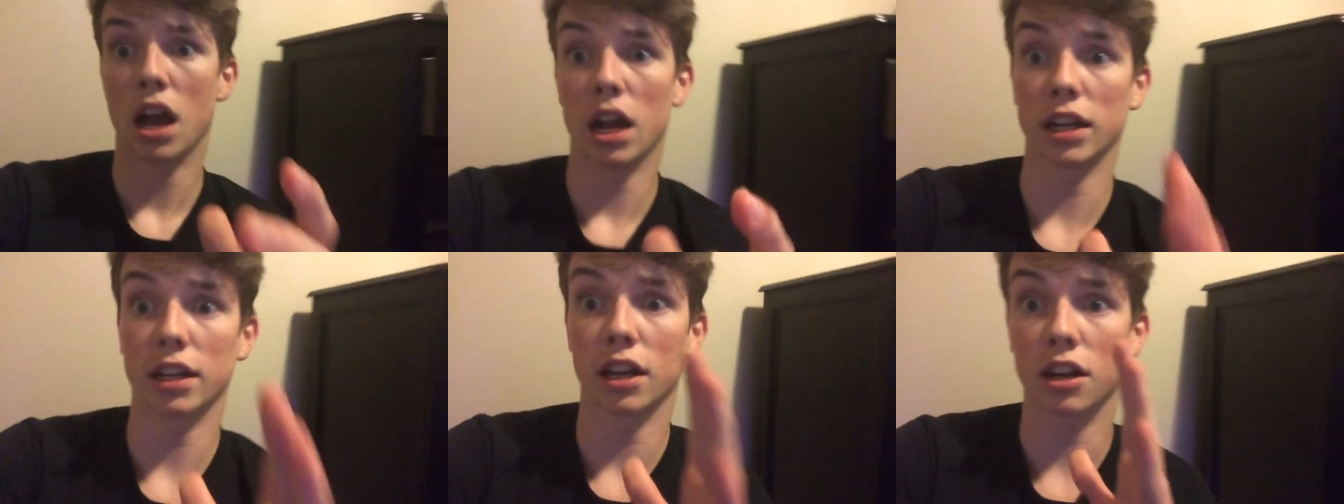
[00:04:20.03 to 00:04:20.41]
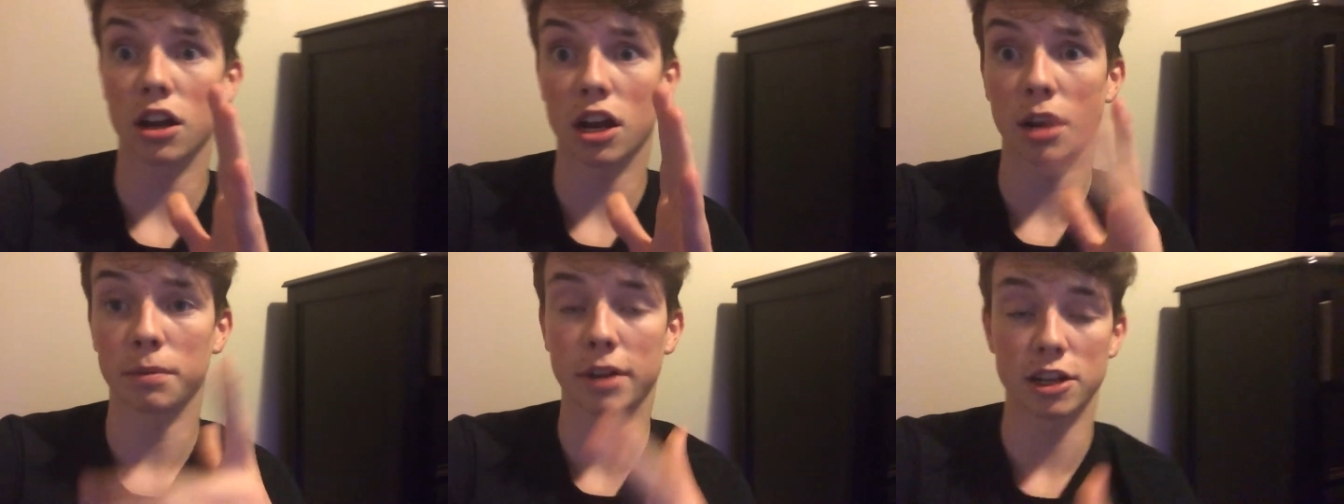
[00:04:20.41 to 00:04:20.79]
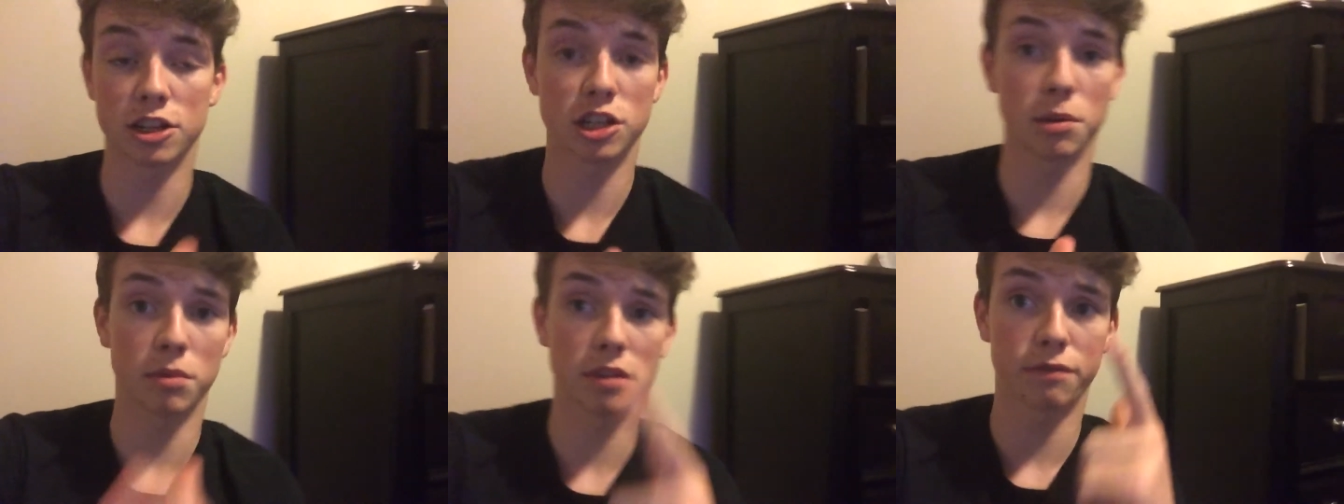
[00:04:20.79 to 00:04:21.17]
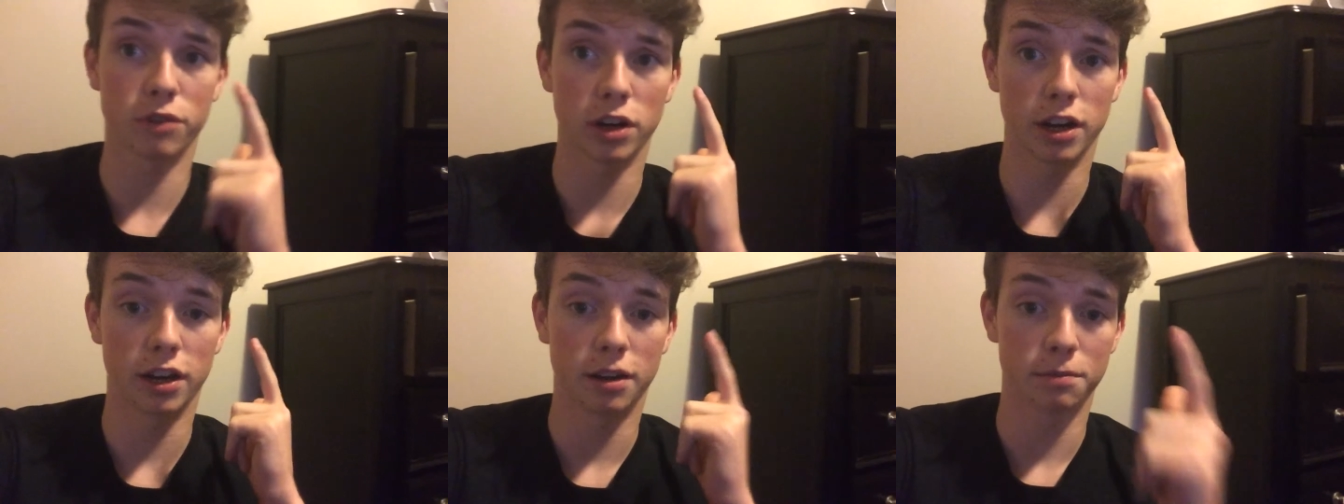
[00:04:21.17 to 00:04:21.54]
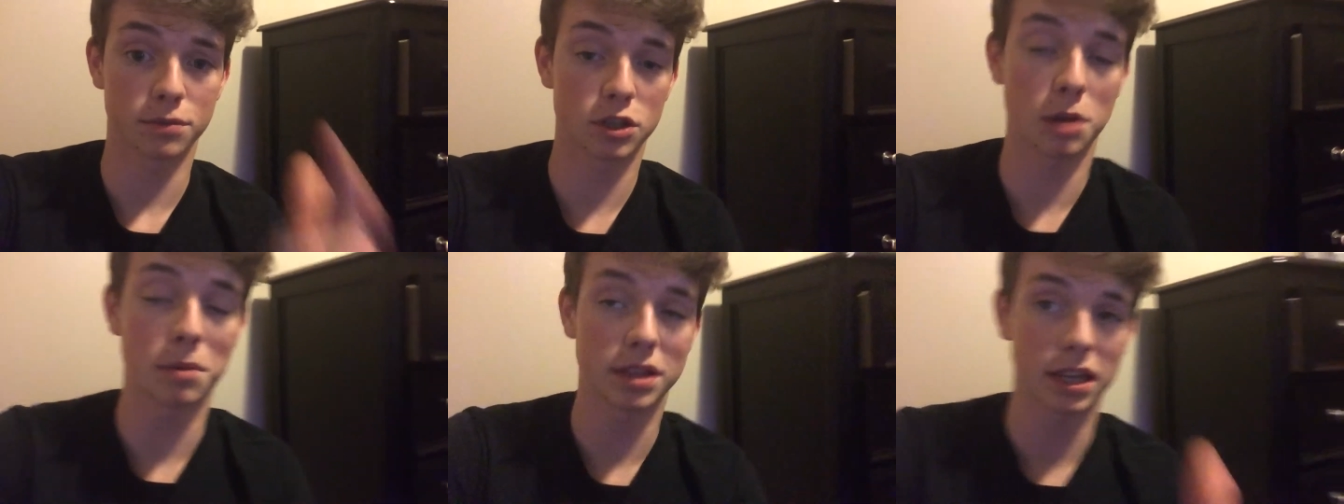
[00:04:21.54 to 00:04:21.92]
I got caught up catching up with a friend.
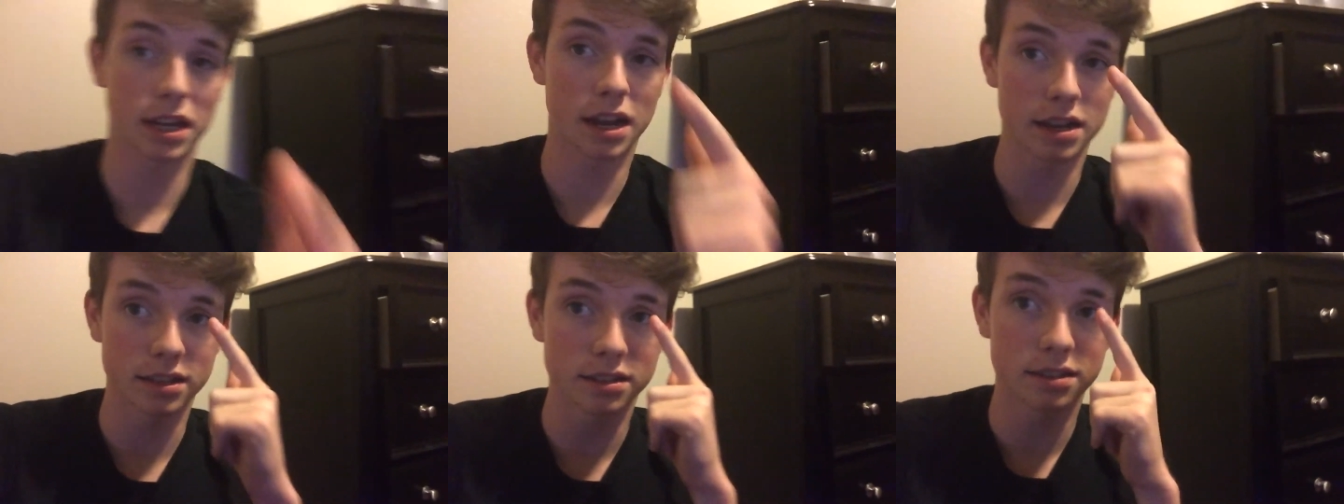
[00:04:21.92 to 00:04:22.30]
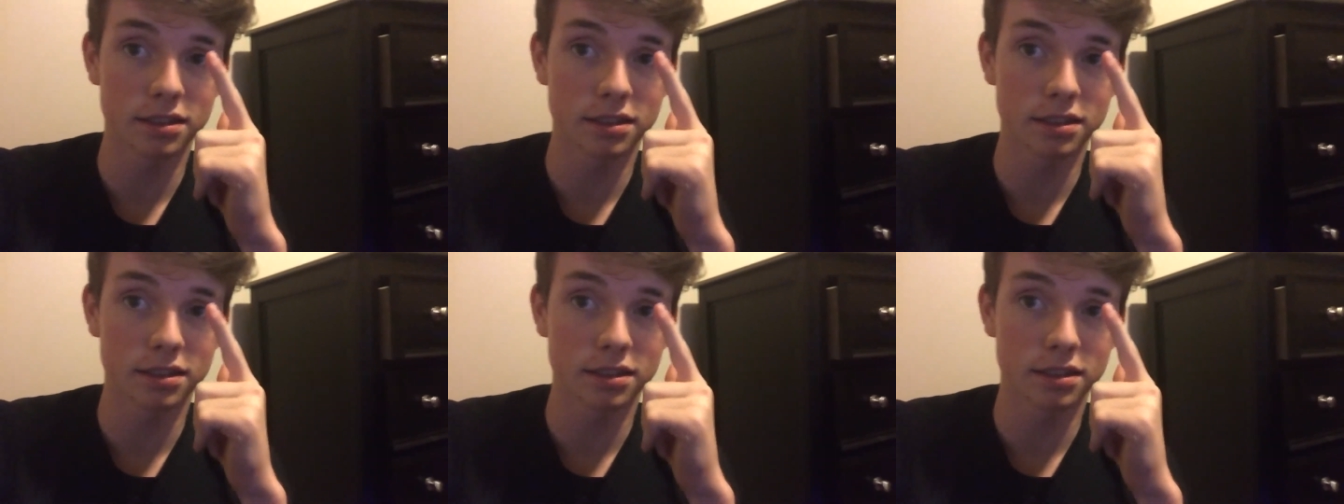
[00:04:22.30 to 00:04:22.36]
Sorry about that, guys.